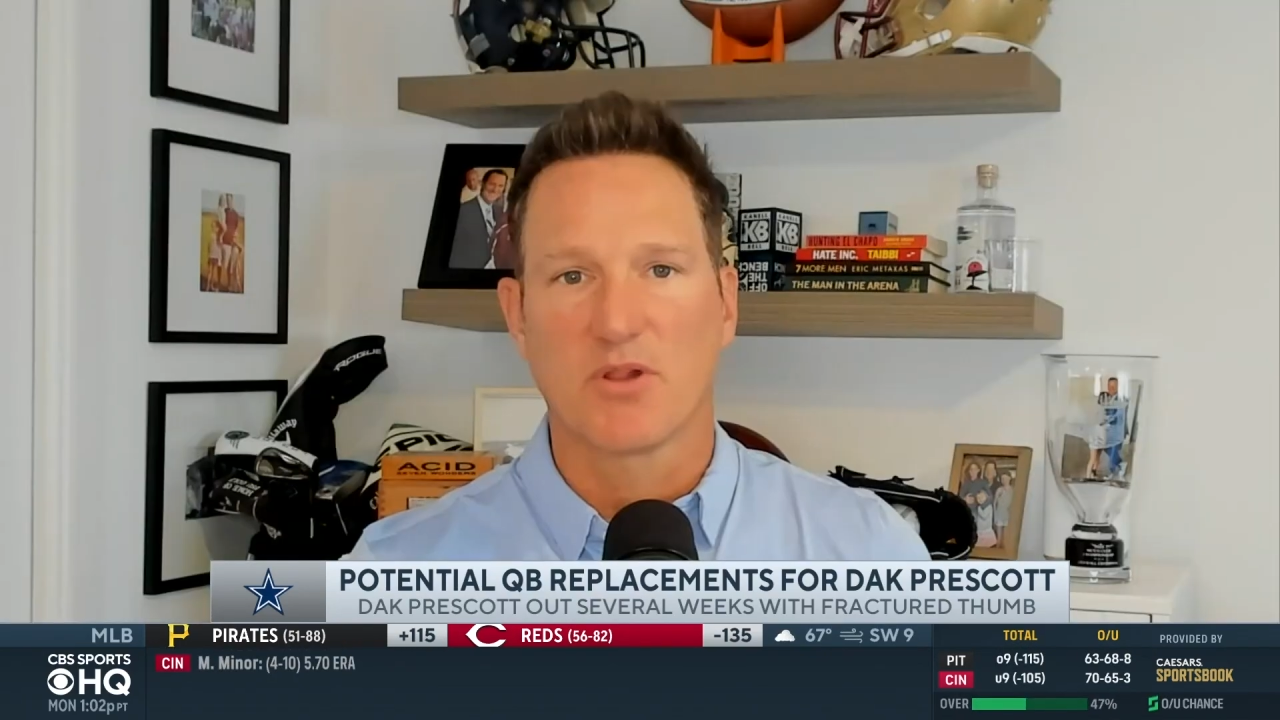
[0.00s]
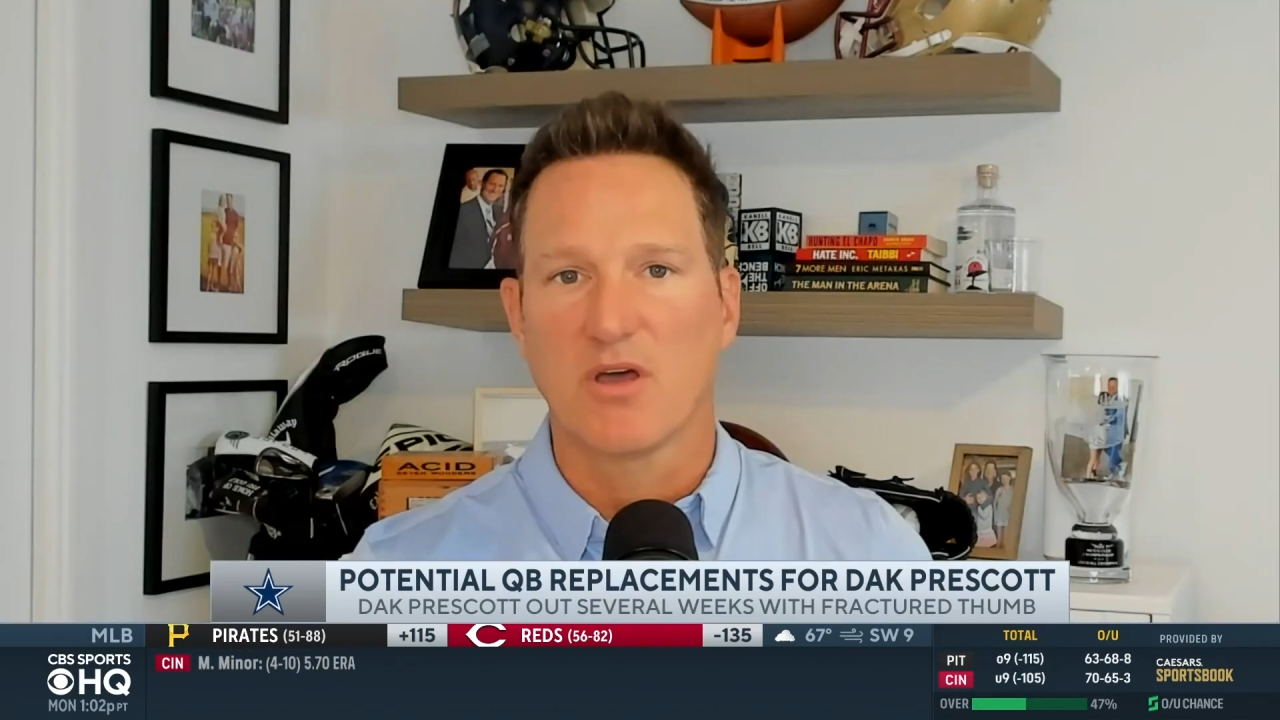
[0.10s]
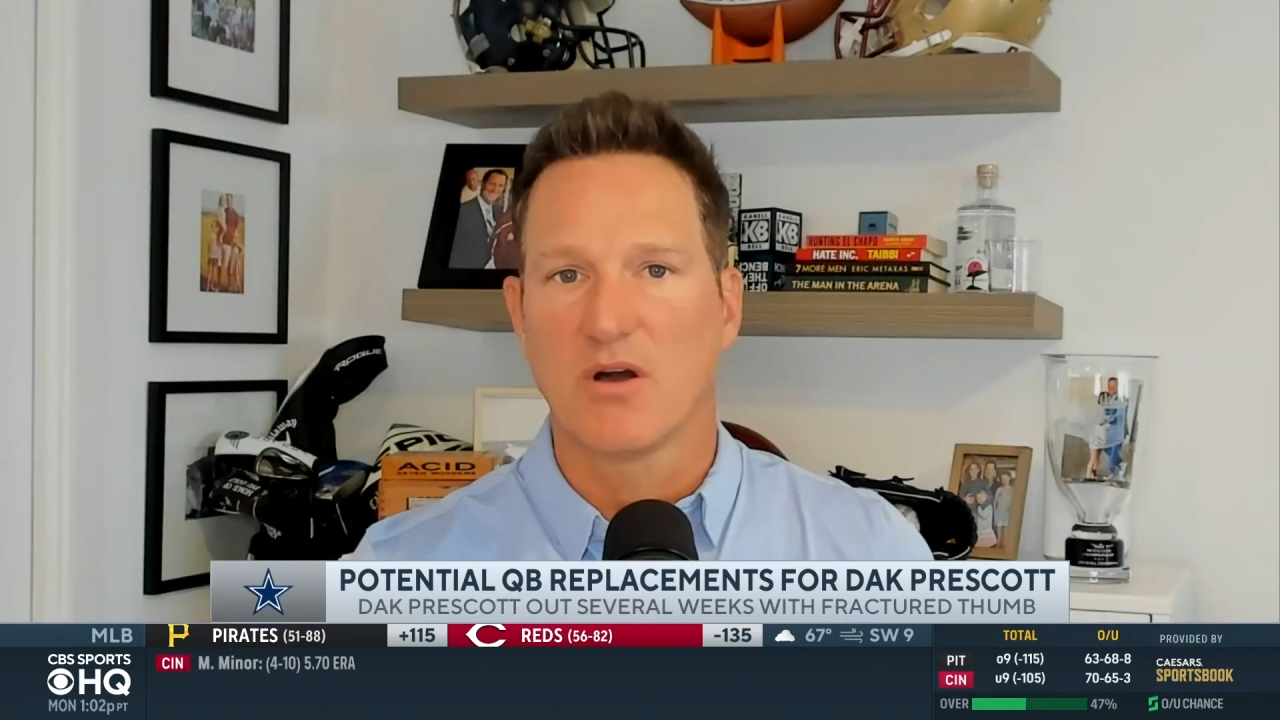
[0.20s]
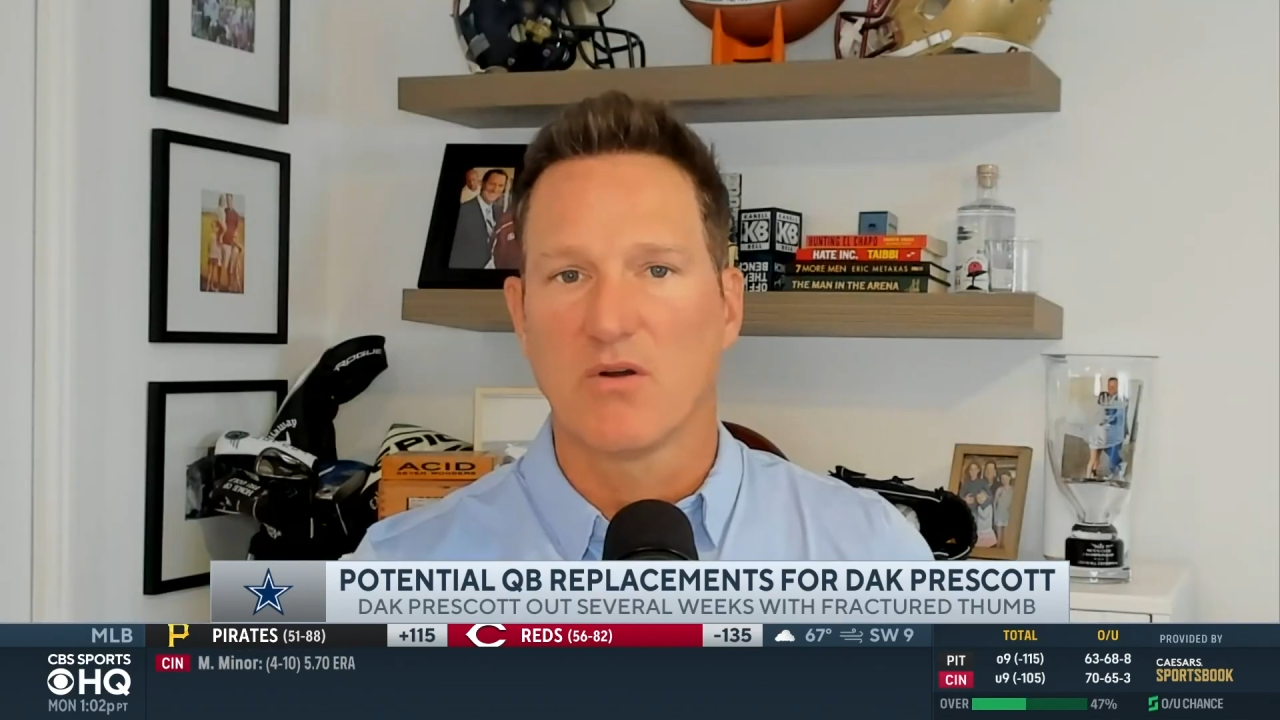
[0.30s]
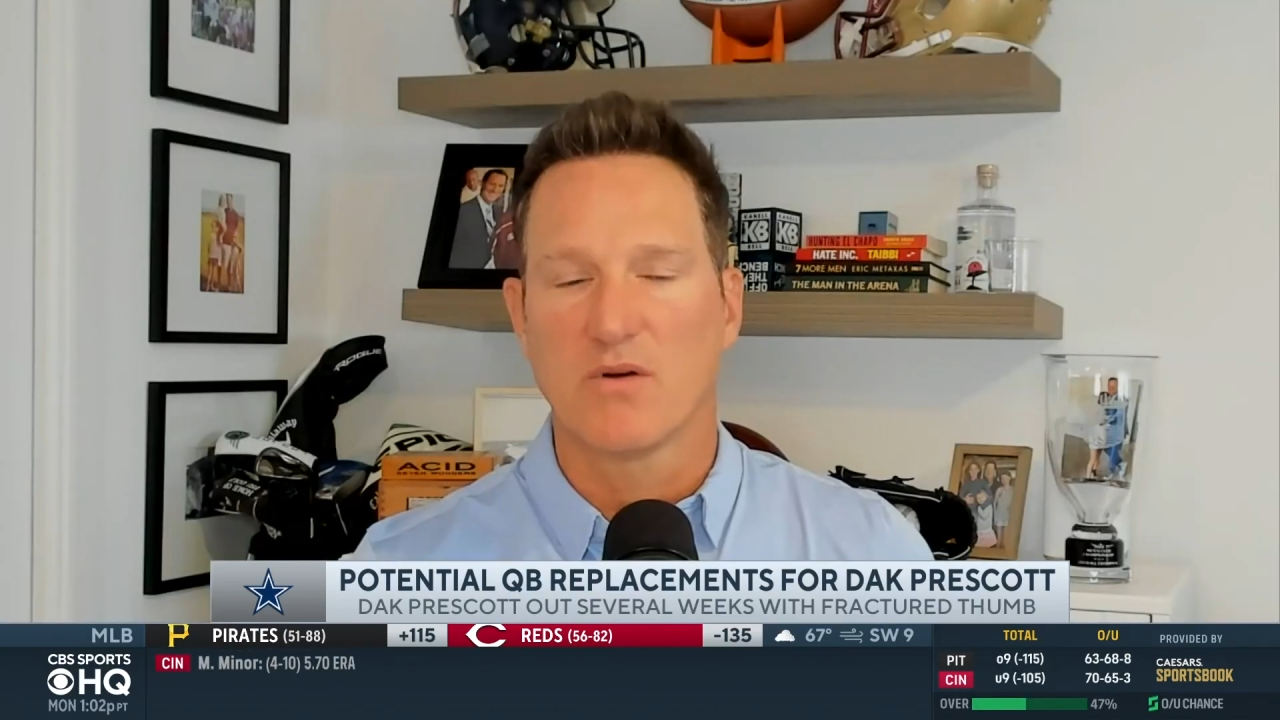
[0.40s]

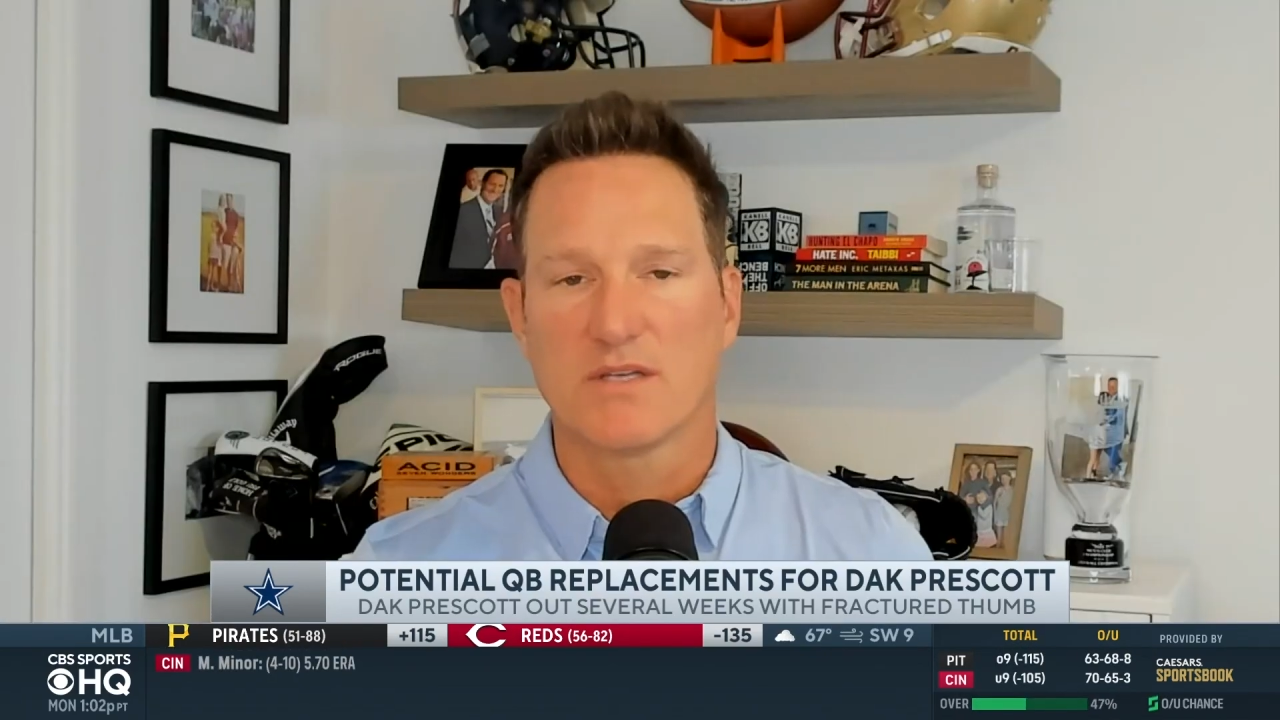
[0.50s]
blow,